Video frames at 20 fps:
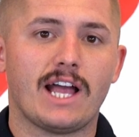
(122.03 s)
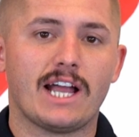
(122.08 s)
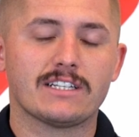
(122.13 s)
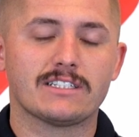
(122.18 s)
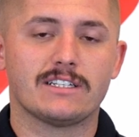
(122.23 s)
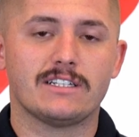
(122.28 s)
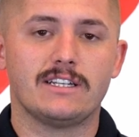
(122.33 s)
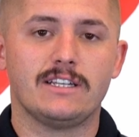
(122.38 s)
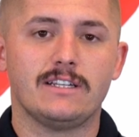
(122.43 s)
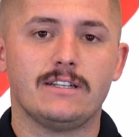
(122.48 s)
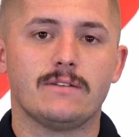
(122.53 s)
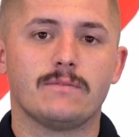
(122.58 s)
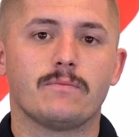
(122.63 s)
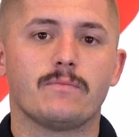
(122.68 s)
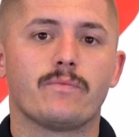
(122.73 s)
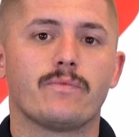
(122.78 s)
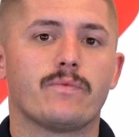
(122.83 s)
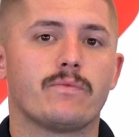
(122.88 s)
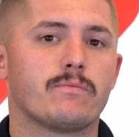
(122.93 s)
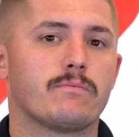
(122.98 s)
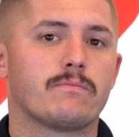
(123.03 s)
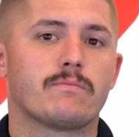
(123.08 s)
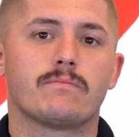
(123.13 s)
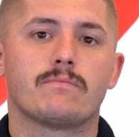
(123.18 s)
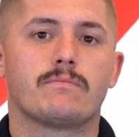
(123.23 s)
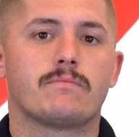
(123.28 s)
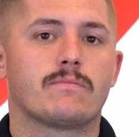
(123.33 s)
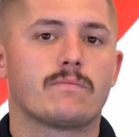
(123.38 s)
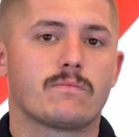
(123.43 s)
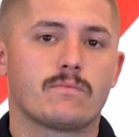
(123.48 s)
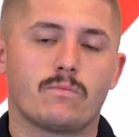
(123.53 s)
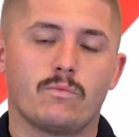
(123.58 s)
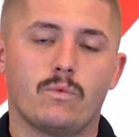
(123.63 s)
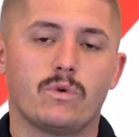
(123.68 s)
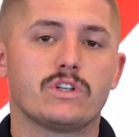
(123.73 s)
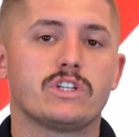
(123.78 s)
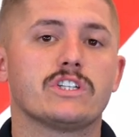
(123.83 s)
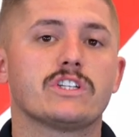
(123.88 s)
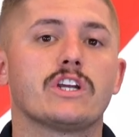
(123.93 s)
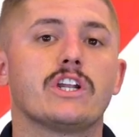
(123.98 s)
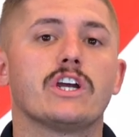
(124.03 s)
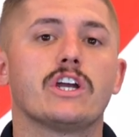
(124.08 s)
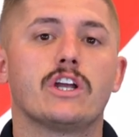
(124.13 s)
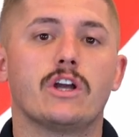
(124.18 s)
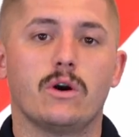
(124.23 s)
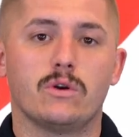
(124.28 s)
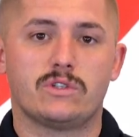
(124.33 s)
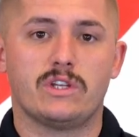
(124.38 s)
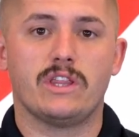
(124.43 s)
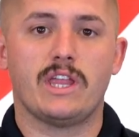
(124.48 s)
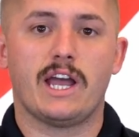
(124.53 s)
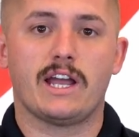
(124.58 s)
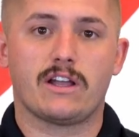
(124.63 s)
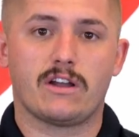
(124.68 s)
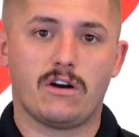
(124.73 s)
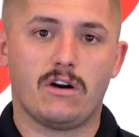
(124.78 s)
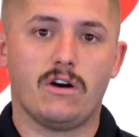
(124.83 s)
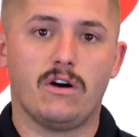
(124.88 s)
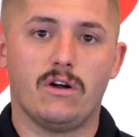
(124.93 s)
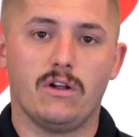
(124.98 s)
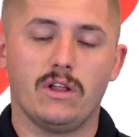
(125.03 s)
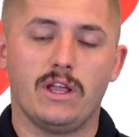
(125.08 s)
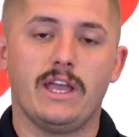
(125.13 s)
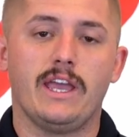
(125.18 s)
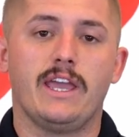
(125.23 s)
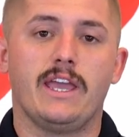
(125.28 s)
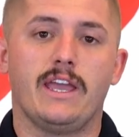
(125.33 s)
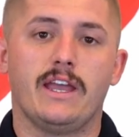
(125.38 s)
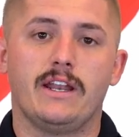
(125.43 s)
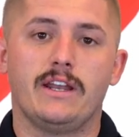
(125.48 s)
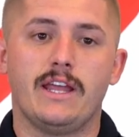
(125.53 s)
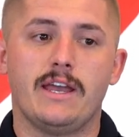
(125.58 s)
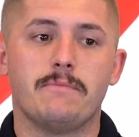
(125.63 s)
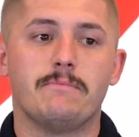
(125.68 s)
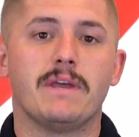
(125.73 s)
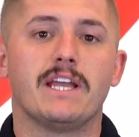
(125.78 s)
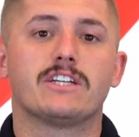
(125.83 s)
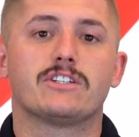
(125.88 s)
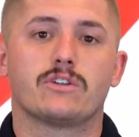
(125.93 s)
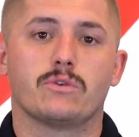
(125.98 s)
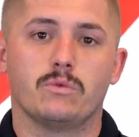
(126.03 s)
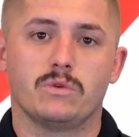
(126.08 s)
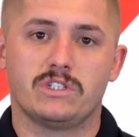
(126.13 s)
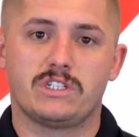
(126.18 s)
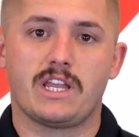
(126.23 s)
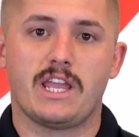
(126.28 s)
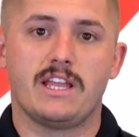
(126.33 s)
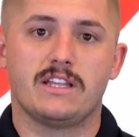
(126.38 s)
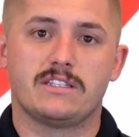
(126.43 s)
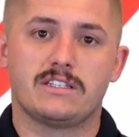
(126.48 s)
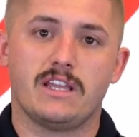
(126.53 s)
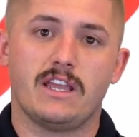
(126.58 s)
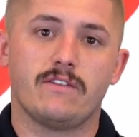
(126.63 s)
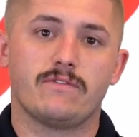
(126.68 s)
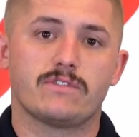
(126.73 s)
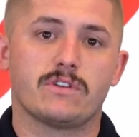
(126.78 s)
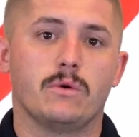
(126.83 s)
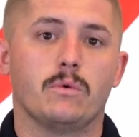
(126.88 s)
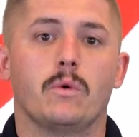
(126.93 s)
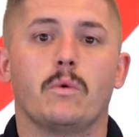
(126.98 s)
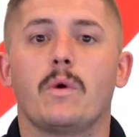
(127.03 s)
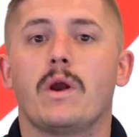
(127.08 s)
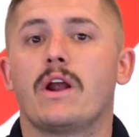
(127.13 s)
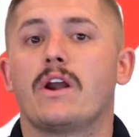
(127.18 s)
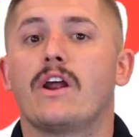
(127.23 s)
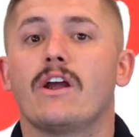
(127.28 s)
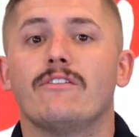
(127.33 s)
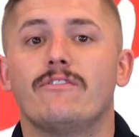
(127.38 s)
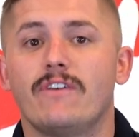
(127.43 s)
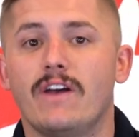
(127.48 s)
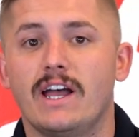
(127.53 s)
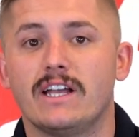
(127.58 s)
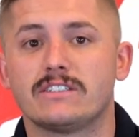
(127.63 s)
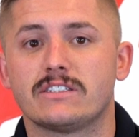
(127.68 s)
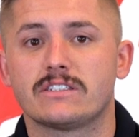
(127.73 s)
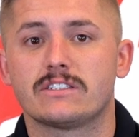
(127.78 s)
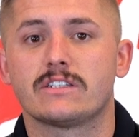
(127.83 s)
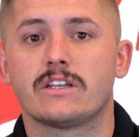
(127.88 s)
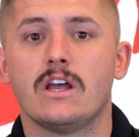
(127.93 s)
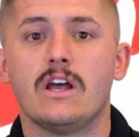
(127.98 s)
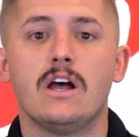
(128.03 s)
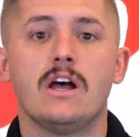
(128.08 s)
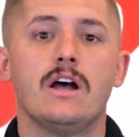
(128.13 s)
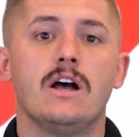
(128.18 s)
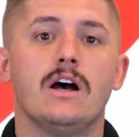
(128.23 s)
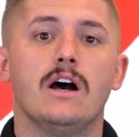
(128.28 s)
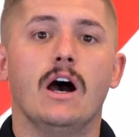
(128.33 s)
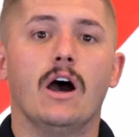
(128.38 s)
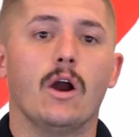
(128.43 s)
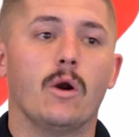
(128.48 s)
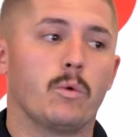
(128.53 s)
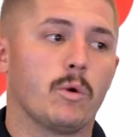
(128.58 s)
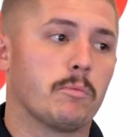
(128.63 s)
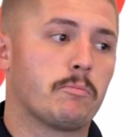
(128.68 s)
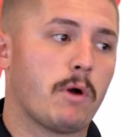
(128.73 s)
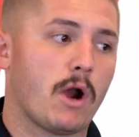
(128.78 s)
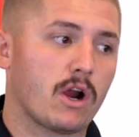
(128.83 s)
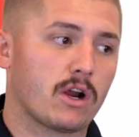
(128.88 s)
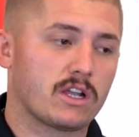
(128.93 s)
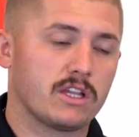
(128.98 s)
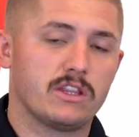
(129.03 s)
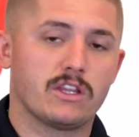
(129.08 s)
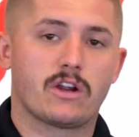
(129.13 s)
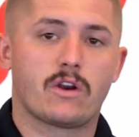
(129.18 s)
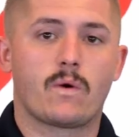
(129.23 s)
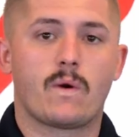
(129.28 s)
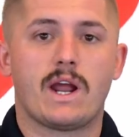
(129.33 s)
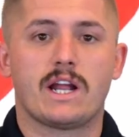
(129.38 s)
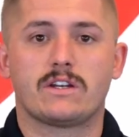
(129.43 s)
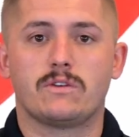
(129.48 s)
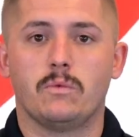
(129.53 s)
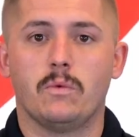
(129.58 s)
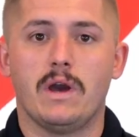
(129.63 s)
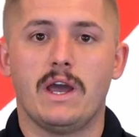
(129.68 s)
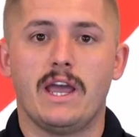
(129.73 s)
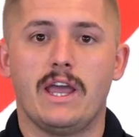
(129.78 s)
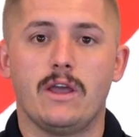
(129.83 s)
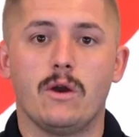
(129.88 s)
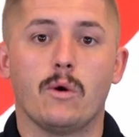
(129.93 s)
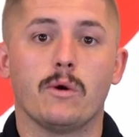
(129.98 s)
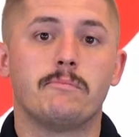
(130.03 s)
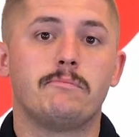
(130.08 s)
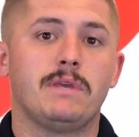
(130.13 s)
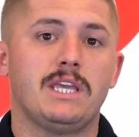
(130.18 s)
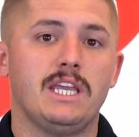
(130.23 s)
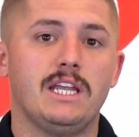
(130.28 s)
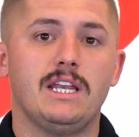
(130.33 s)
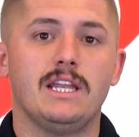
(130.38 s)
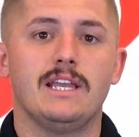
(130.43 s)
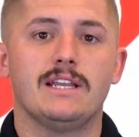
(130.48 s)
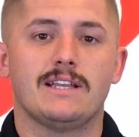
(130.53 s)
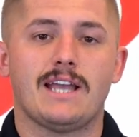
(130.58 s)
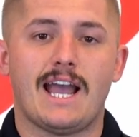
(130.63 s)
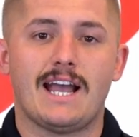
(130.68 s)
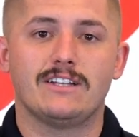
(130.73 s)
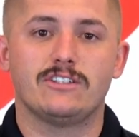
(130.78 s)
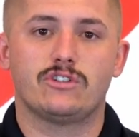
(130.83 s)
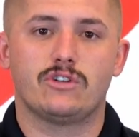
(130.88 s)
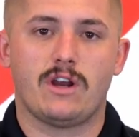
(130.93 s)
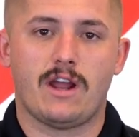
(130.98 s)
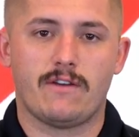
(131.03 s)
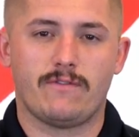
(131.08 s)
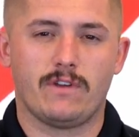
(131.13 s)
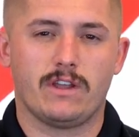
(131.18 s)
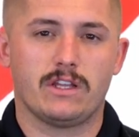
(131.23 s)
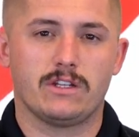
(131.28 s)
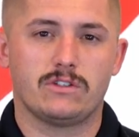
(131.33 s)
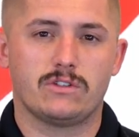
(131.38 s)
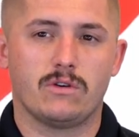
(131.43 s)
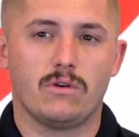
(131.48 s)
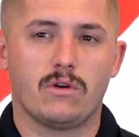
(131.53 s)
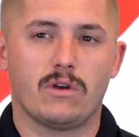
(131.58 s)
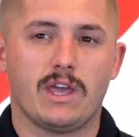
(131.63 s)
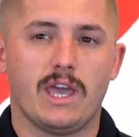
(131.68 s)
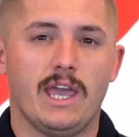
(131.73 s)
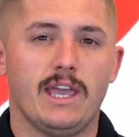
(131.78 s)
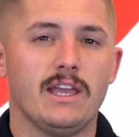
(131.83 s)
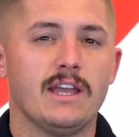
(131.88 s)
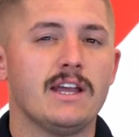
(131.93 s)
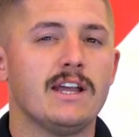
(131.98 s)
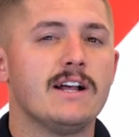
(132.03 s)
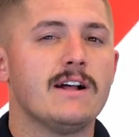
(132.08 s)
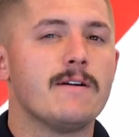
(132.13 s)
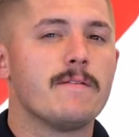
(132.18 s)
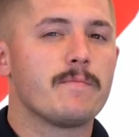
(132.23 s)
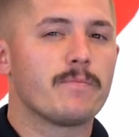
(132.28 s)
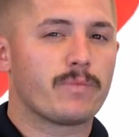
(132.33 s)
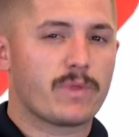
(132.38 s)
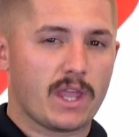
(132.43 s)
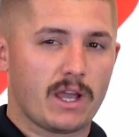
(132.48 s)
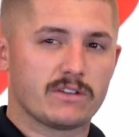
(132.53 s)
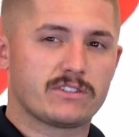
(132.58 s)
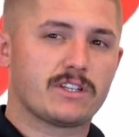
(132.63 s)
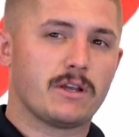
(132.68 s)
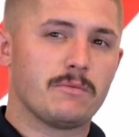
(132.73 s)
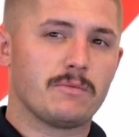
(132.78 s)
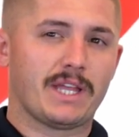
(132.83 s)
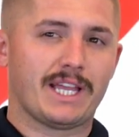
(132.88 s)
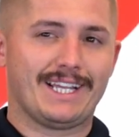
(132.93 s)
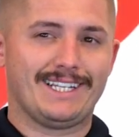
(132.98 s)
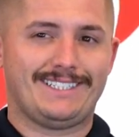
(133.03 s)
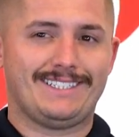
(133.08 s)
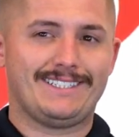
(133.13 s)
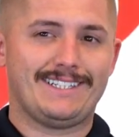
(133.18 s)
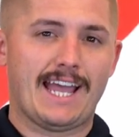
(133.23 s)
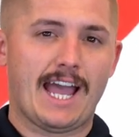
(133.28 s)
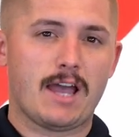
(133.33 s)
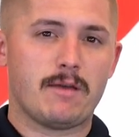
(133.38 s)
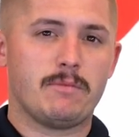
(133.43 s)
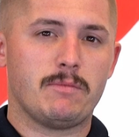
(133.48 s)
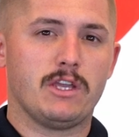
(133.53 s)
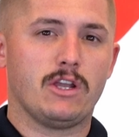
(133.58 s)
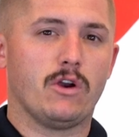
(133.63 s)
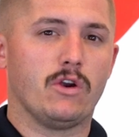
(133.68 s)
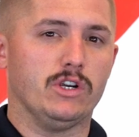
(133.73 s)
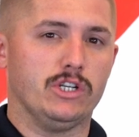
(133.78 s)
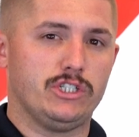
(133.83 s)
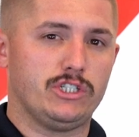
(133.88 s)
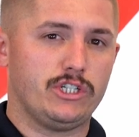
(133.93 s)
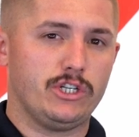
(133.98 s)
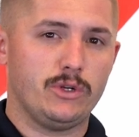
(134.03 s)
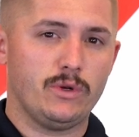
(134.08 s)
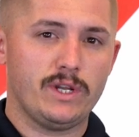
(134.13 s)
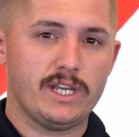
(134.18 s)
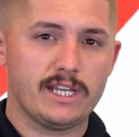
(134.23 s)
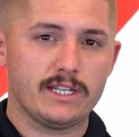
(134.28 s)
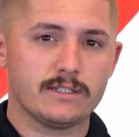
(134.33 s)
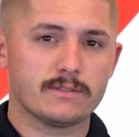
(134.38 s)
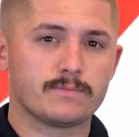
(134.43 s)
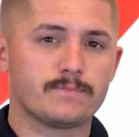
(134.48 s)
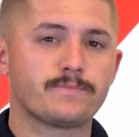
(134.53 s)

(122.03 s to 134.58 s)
accident, we're just going to go to that call and make sure we're staying safe. So we're wearing our vests, or we're parking the correct way, or PD has traffic control, okay? Now, something like a stabbing or a shooting,